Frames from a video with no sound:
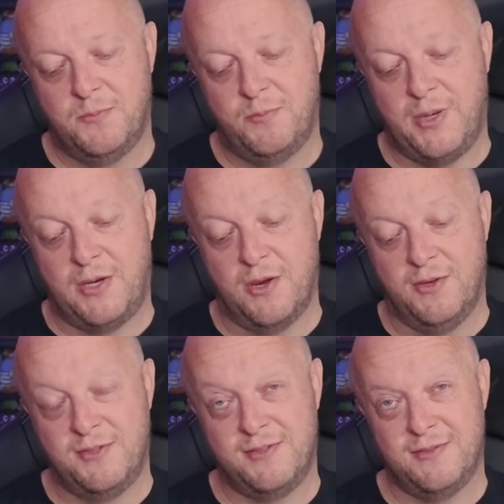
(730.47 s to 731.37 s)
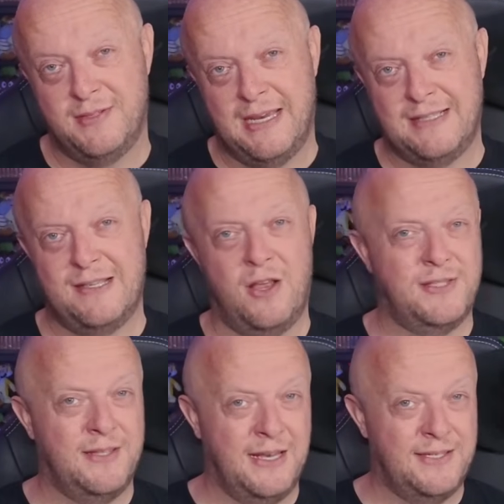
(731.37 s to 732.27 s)
because it's
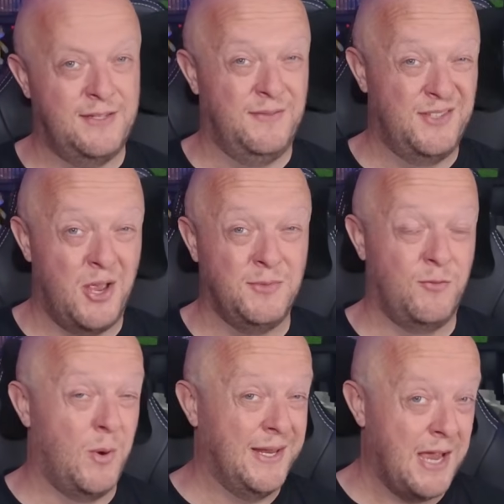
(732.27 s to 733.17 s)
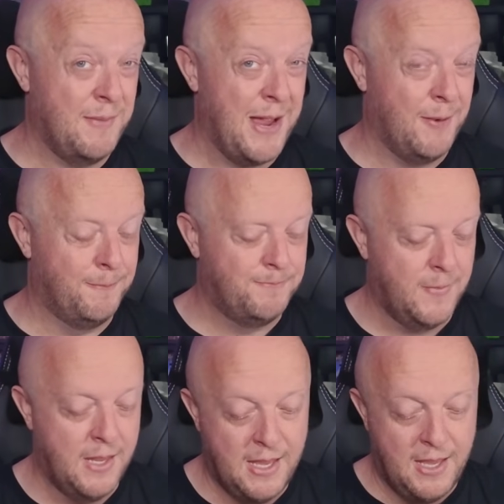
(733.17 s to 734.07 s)
last in the list in terms of when it came out.
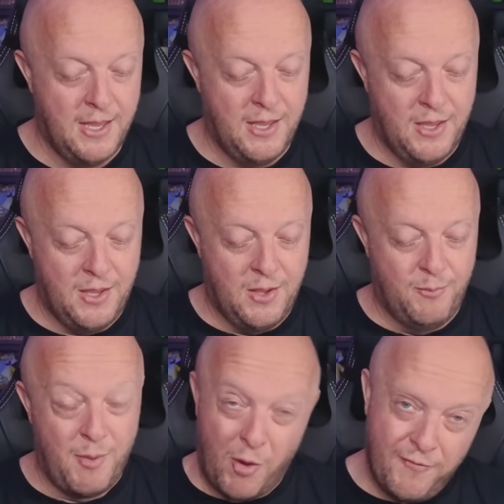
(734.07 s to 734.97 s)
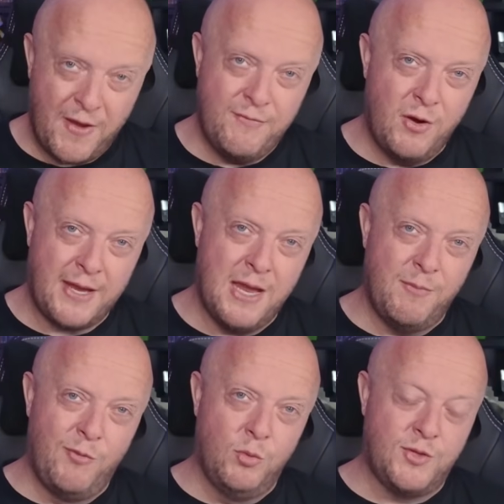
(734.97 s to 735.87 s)
But my favourite game
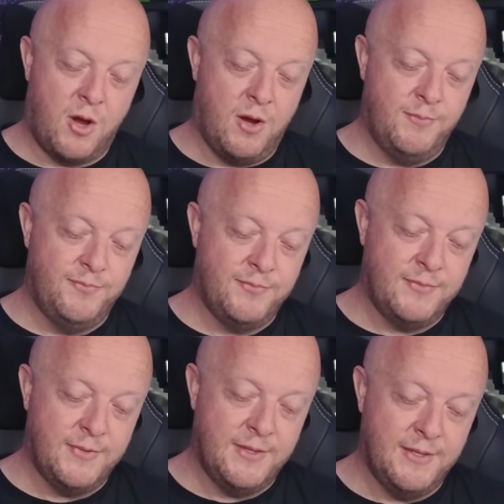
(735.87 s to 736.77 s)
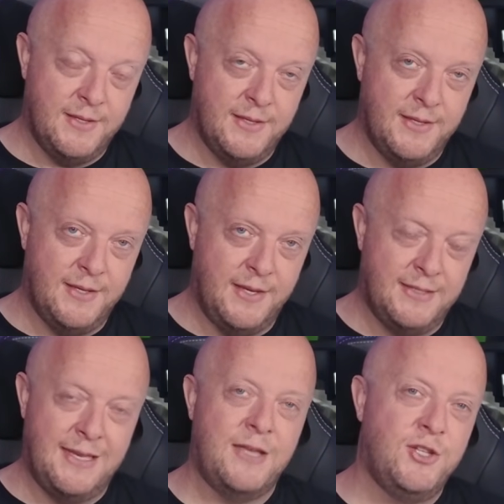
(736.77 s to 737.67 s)
of all time
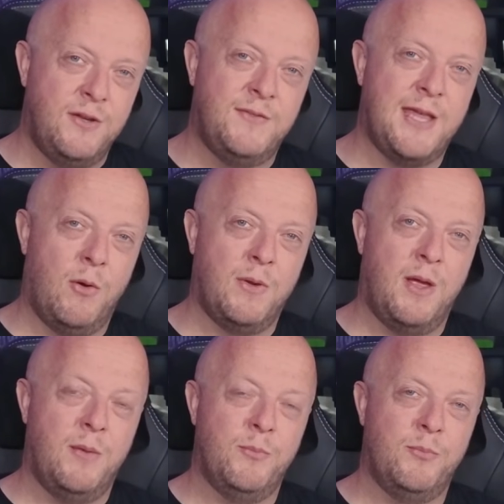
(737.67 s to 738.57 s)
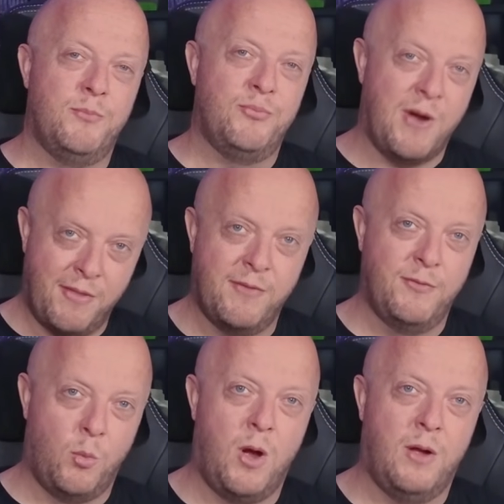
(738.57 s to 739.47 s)
is Legend of Zelda Breath of
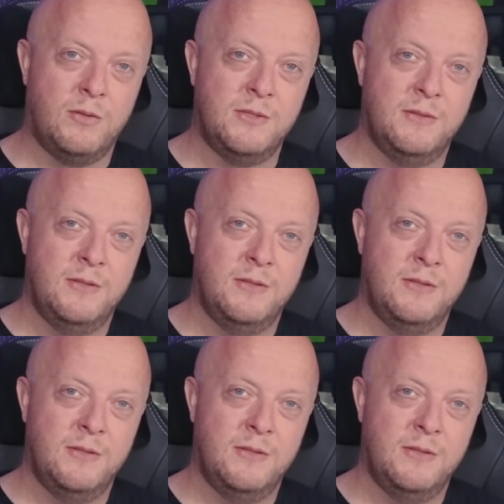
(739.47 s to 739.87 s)
the Wild.